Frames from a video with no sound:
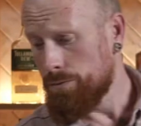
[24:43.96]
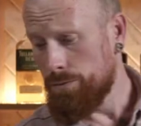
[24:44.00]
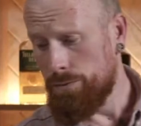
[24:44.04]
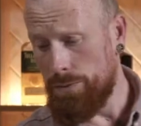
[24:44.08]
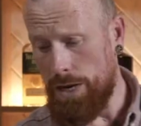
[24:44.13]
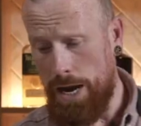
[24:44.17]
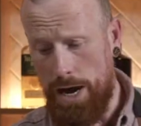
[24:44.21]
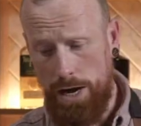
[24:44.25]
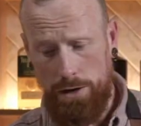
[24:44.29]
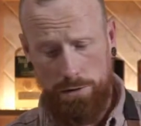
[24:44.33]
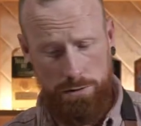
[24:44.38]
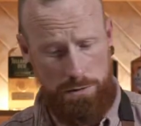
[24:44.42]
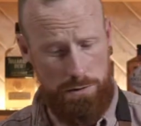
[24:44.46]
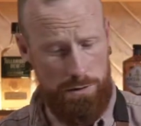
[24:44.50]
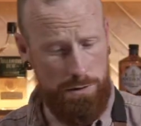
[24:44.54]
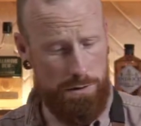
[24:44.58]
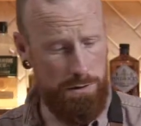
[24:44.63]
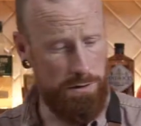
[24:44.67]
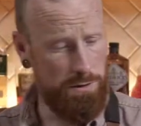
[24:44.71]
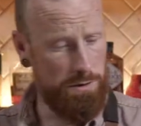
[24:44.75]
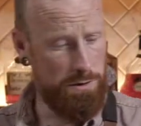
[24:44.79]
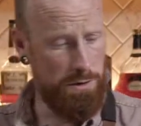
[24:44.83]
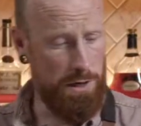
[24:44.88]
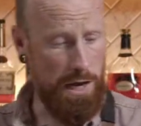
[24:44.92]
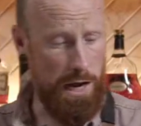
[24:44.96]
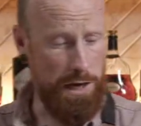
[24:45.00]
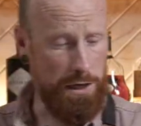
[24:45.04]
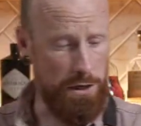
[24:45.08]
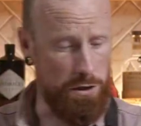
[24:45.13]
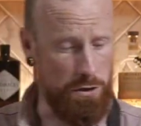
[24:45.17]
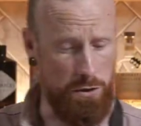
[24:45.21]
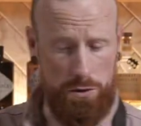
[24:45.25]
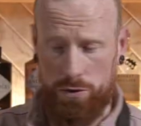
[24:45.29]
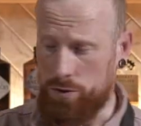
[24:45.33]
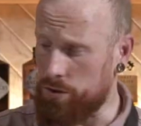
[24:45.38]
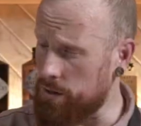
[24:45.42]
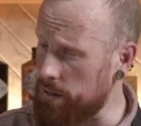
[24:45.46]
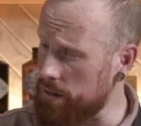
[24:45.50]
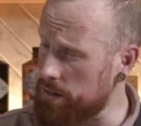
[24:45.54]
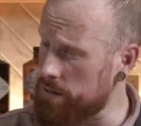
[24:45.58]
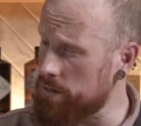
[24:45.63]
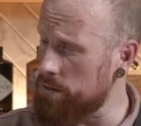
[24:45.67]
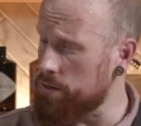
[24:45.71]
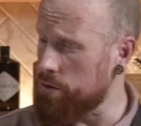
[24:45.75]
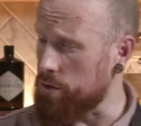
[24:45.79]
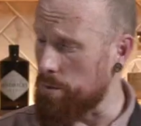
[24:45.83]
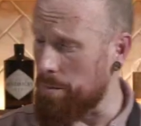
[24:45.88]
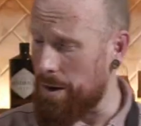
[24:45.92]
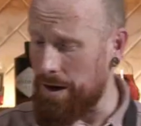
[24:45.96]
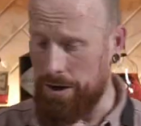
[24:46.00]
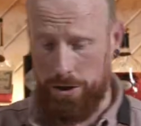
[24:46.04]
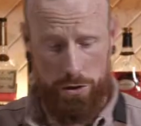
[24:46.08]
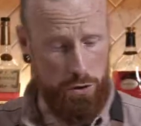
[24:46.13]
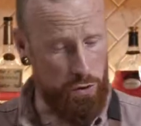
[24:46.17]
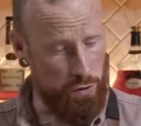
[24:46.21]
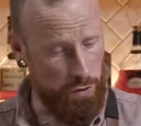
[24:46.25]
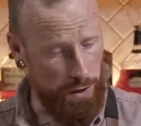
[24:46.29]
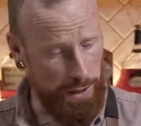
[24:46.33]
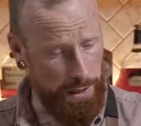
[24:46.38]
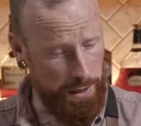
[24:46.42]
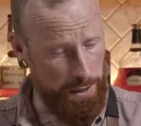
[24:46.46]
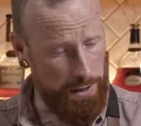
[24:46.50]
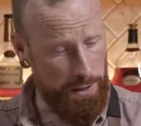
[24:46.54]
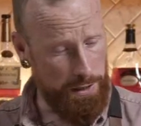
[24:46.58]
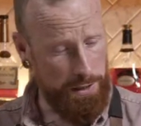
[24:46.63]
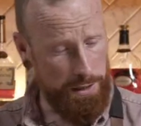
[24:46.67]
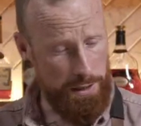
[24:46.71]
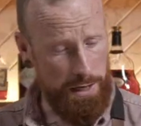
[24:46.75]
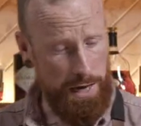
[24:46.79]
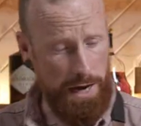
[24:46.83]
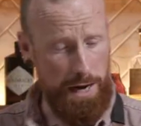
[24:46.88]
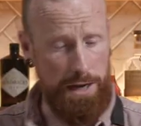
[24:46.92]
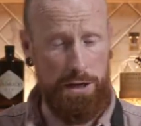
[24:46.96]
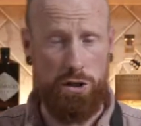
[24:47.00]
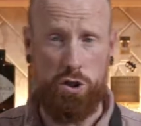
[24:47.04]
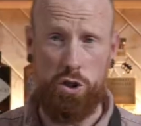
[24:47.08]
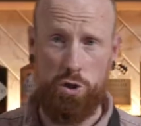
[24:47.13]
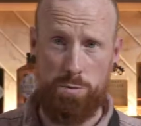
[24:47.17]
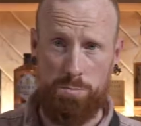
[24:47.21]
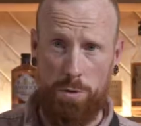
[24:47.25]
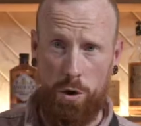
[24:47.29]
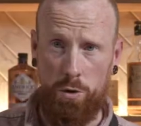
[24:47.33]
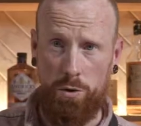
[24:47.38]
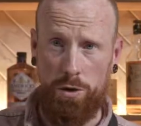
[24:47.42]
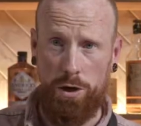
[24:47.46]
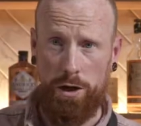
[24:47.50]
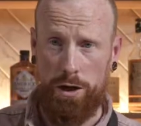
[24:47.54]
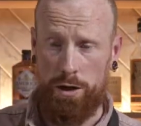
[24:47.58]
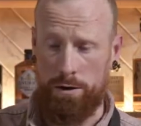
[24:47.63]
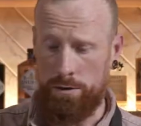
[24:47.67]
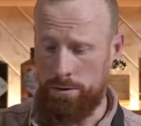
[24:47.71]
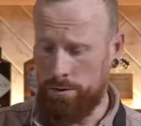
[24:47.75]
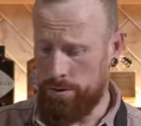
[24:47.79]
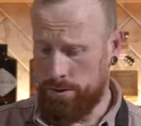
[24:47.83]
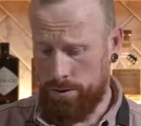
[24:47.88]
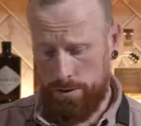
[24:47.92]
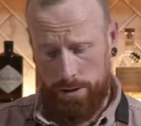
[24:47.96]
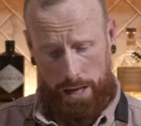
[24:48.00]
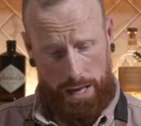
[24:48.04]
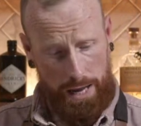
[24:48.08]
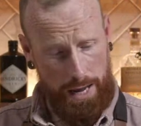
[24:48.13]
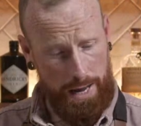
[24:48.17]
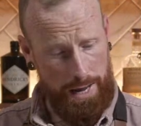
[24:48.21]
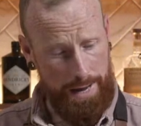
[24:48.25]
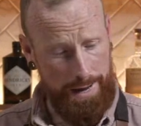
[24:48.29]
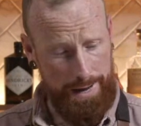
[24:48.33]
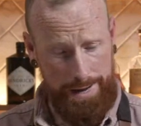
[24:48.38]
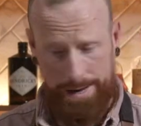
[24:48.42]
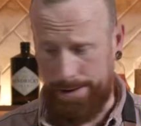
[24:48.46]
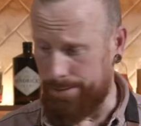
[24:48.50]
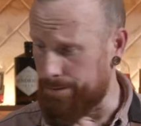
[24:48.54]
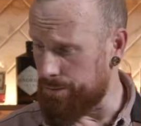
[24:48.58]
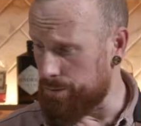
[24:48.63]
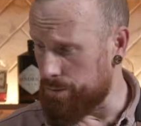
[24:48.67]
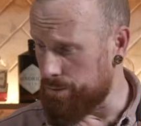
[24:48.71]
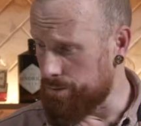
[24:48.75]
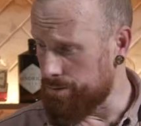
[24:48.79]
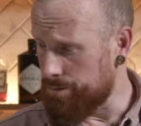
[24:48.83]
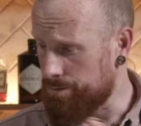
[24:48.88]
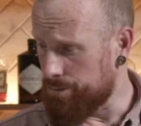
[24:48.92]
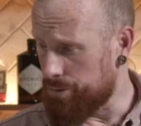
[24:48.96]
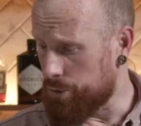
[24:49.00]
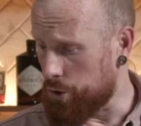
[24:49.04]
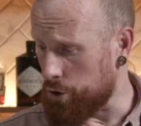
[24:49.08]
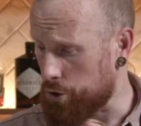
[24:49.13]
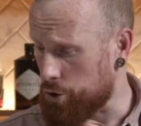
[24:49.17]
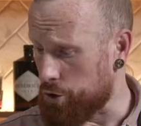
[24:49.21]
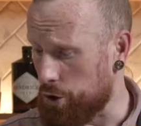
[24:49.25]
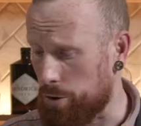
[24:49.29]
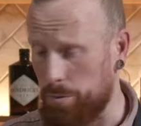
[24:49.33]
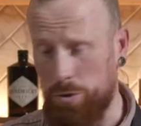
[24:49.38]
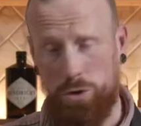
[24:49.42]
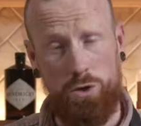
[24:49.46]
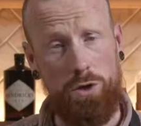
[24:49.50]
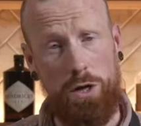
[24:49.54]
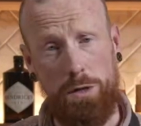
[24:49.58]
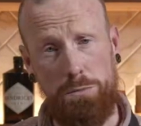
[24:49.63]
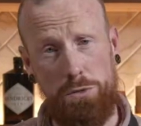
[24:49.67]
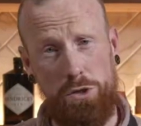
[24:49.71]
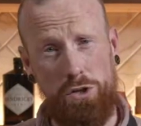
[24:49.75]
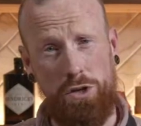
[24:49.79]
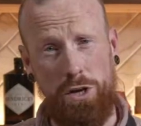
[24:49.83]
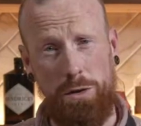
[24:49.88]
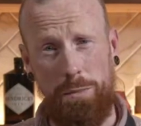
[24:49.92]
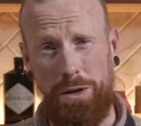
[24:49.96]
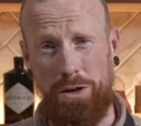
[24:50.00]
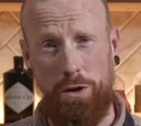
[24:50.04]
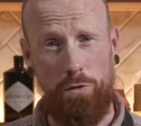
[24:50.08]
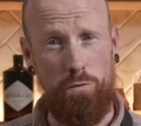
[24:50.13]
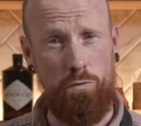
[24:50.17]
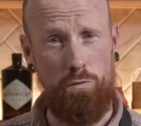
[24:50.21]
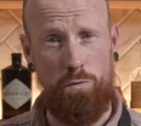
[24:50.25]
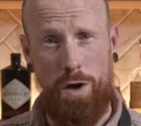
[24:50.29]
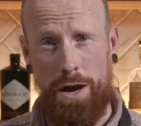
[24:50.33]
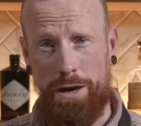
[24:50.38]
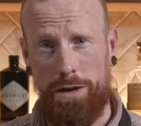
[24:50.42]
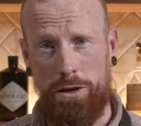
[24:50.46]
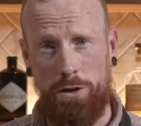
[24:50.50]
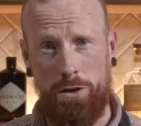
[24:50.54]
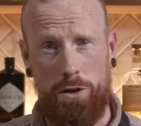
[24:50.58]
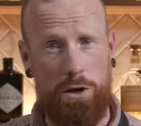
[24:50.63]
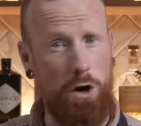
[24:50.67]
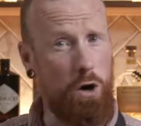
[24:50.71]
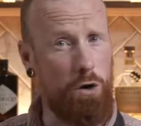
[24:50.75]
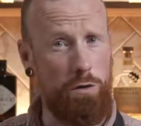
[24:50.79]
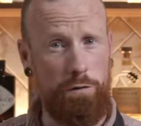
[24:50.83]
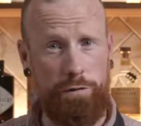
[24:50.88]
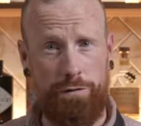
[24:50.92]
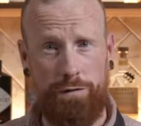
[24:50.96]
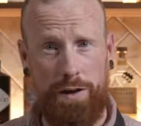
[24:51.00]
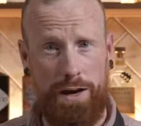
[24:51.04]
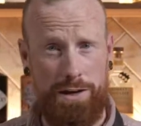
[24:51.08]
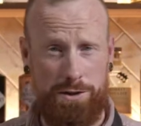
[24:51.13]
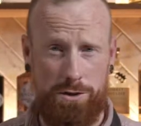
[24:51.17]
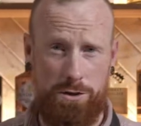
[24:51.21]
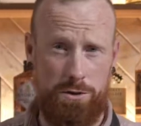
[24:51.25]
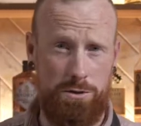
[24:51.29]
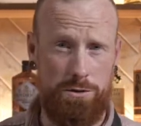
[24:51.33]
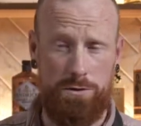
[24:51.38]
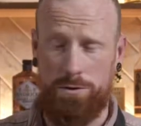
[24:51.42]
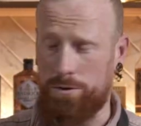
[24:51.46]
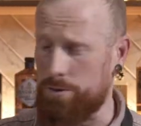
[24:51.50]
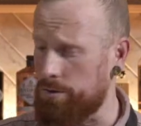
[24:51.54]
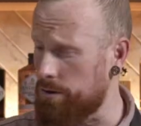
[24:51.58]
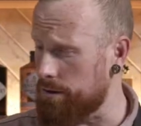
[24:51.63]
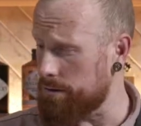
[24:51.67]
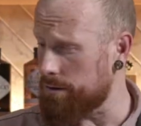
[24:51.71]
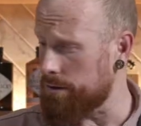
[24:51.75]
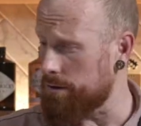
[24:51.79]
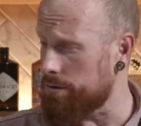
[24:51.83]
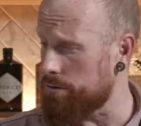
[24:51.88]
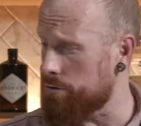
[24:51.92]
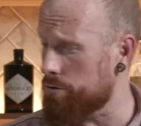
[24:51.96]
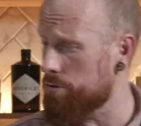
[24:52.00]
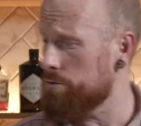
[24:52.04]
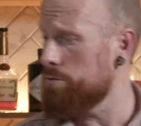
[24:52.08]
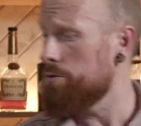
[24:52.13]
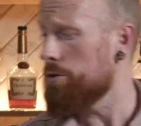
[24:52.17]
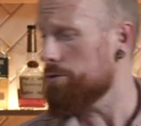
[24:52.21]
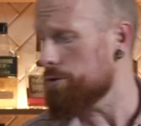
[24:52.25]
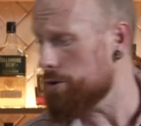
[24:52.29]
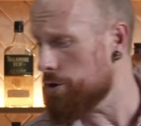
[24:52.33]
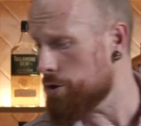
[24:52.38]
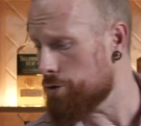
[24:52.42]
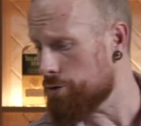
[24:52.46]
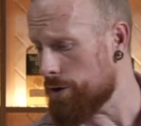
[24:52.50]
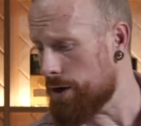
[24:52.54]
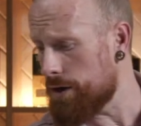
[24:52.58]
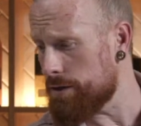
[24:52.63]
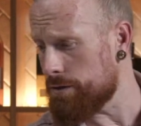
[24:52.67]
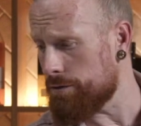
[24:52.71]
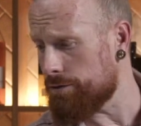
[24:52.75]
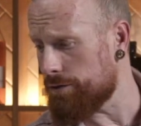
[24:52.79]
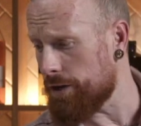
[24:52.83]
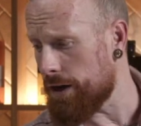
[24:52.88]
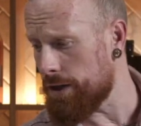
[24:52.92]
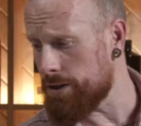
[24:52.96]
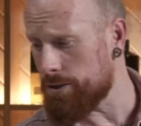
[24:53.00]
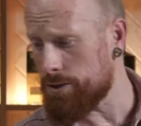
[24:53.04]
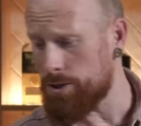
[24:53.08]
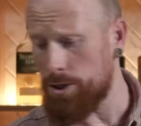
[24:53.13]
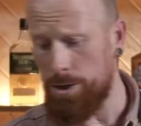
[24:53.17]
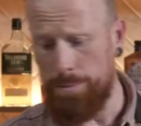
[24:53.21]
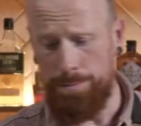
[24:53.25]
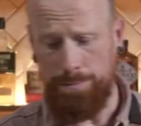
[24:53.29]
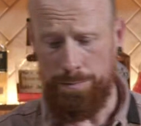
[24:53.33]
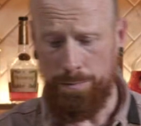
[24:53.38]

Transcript: now I can use this to make a drink and smoke it just normal. So I'm just going to make a regular old-fashioned, nothing crazy fancy.